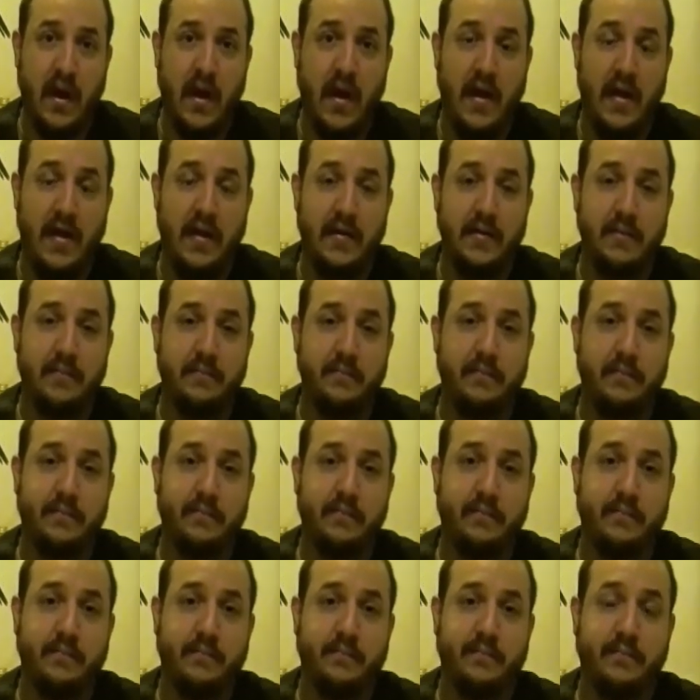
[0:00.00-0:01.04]
A
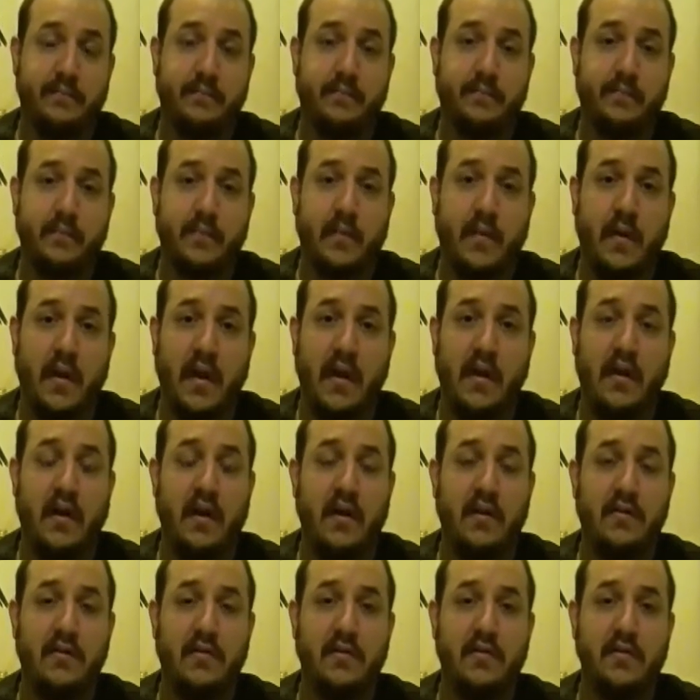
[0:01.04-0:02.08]
a
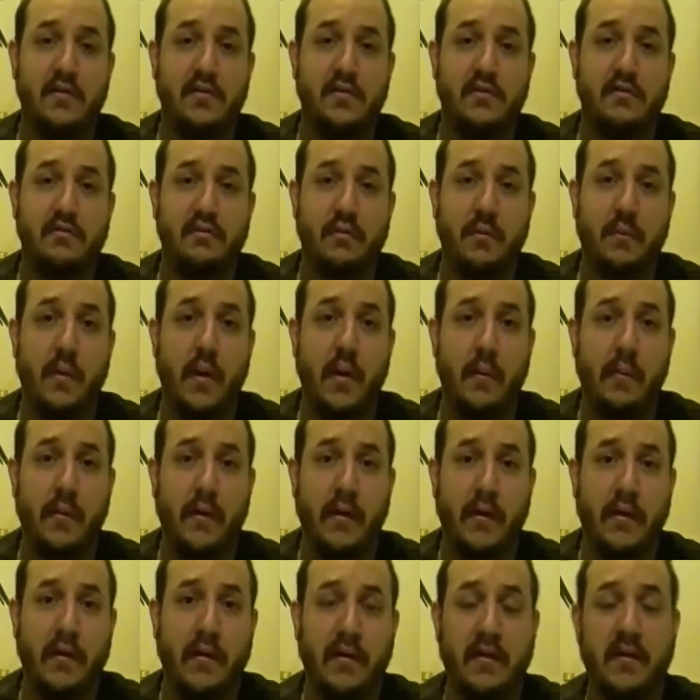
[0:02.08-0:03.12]
constitutional
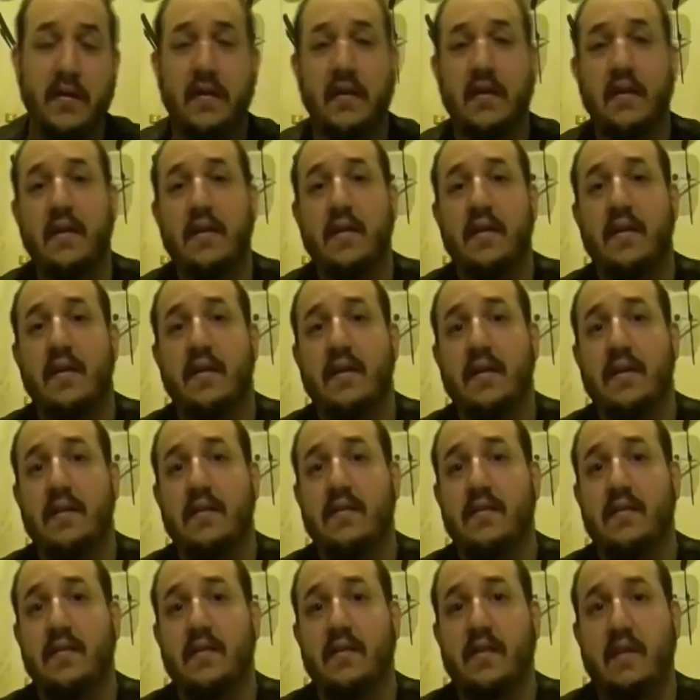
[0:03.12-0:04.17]
republic
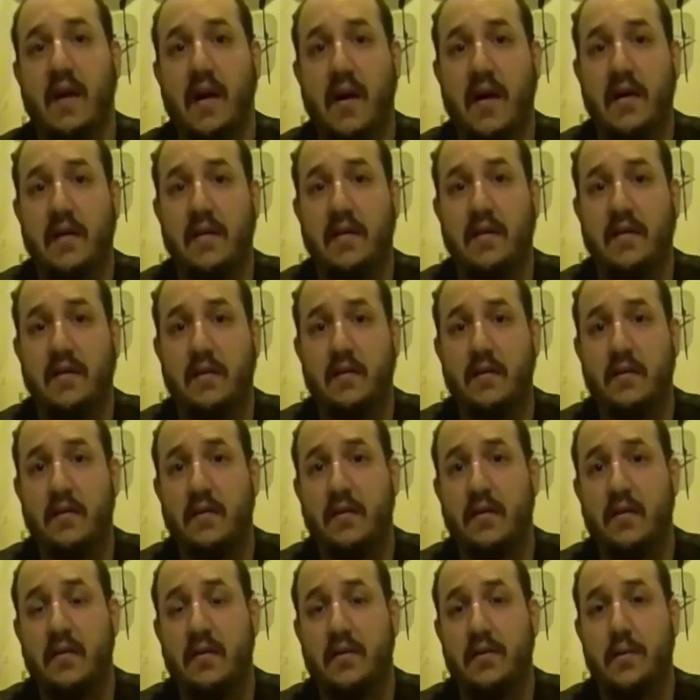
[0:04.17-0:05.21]
is designed
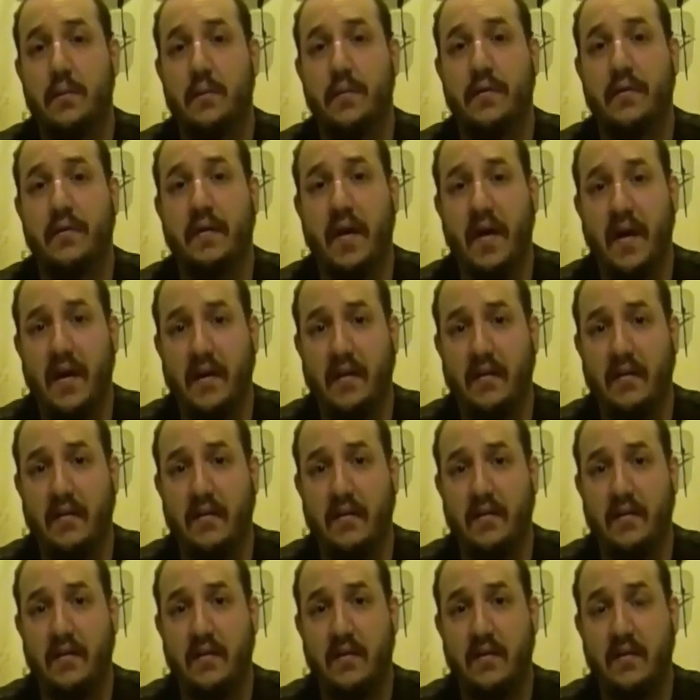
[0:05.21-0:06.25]
to
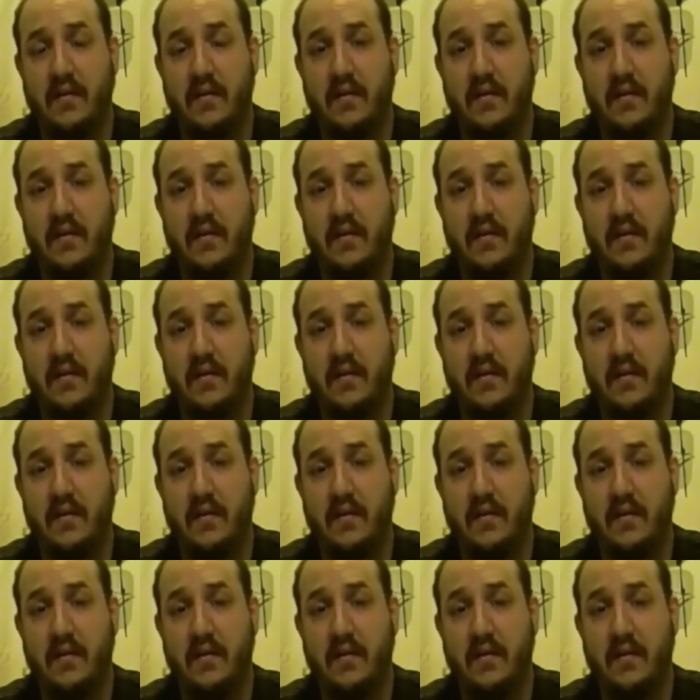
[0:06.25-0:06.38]
protect